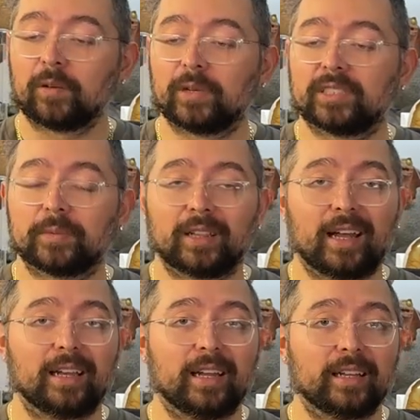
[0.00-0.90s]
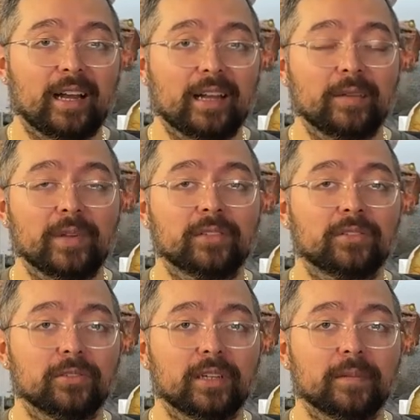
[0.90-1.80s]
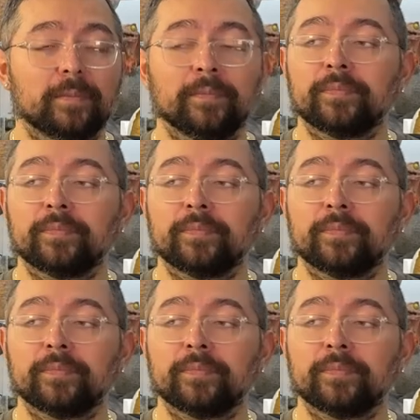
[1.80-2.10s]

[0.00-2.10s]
which I'm glad I got him into it.